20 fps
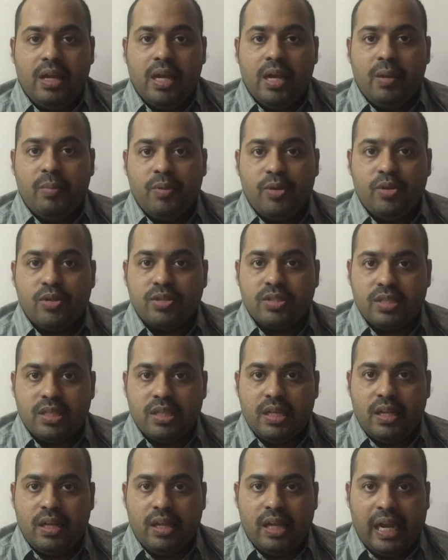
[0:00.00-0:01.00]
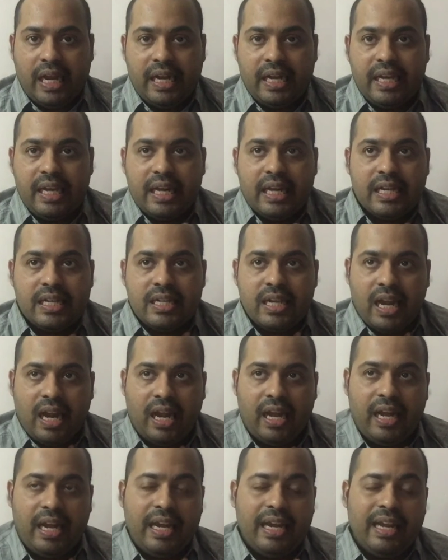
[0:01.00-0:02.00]
because
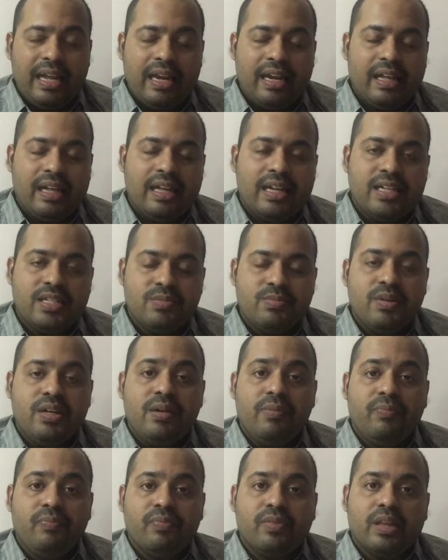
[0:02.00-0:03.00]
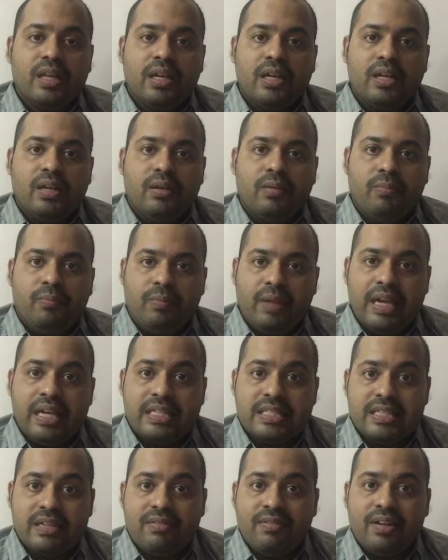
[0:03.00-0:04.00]
any encouragement
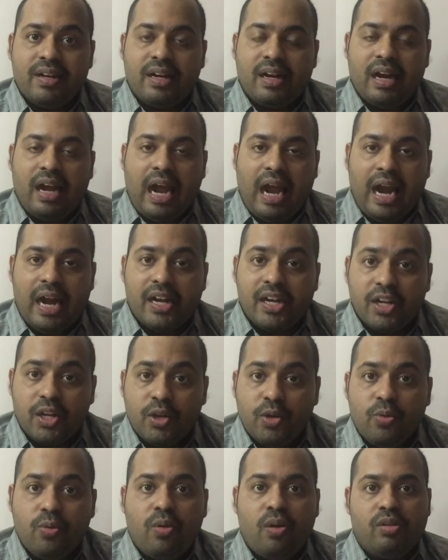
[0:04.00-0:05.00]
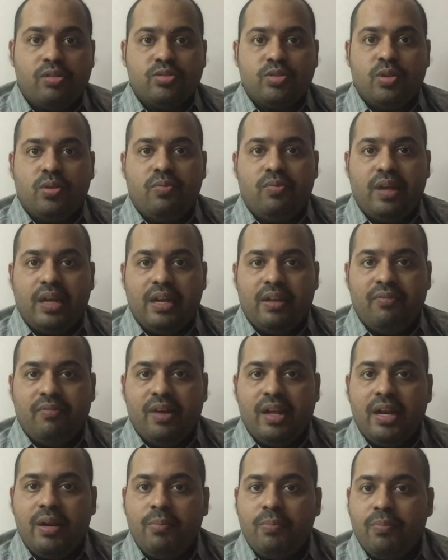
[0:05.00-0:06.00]
makes our attitude also very
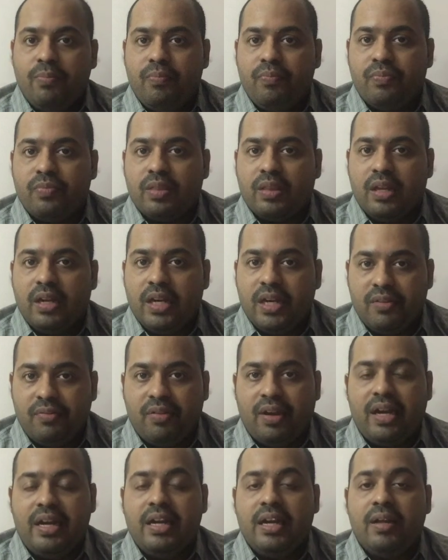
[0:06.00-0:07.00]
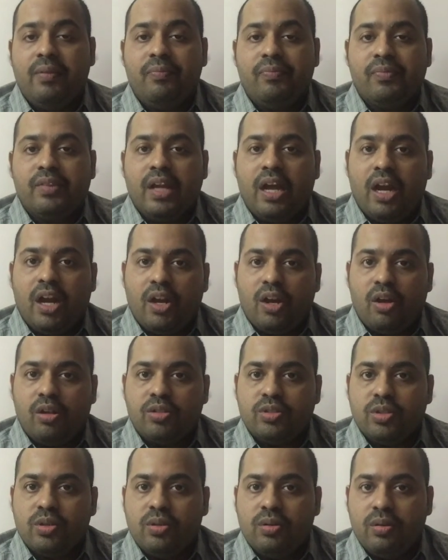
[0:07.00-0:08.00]
well defined, and
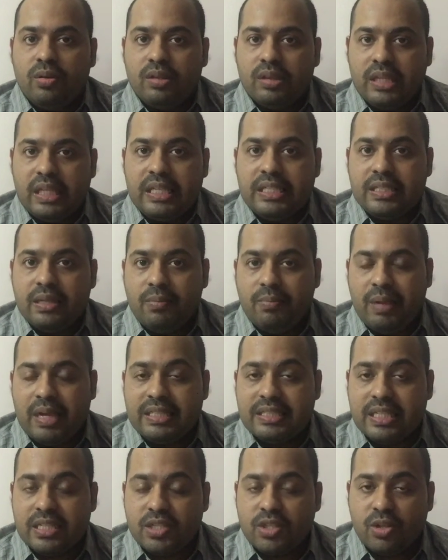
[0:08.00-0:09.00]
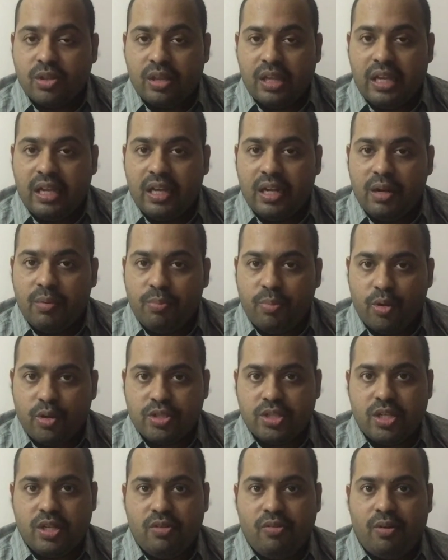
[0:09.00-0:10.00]
also makes us to think in a
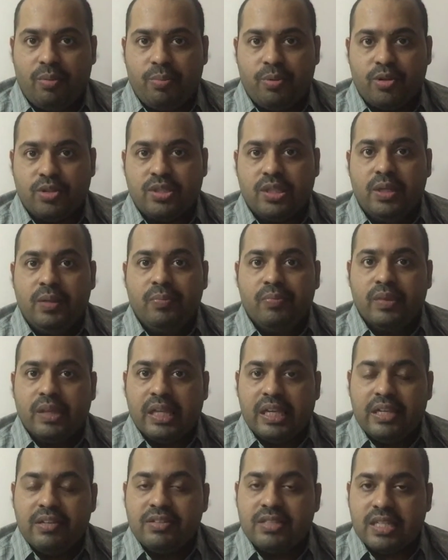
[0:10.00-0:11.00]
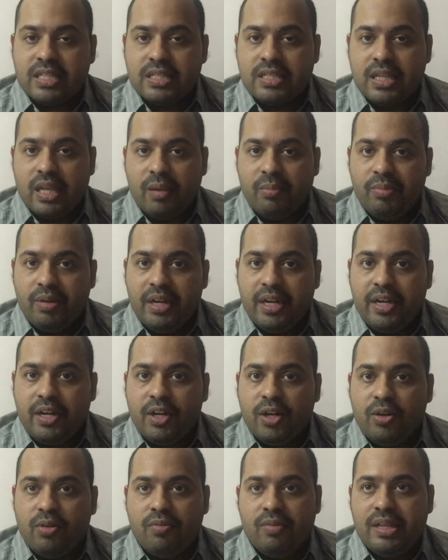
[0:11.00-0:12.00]
positive approach, gives us the
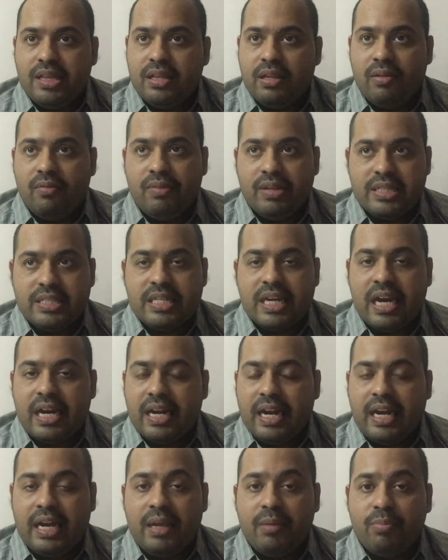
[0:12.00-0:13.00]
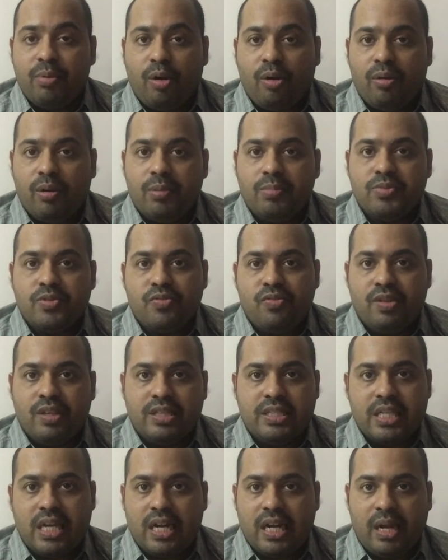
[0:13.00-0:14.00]
ability to withstand any problems
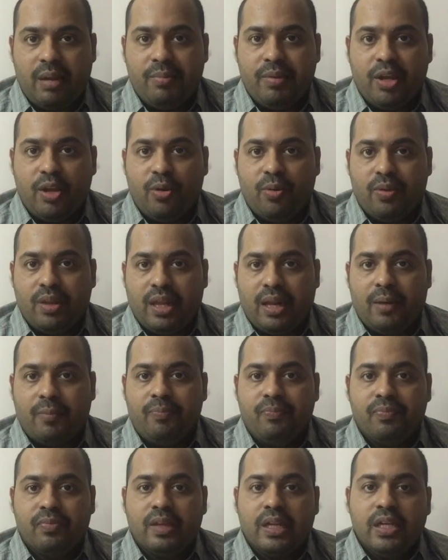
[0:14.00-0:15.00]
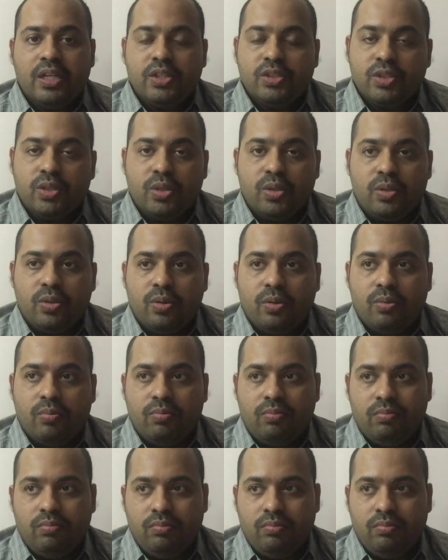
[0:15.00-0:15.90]
which are coming over there. So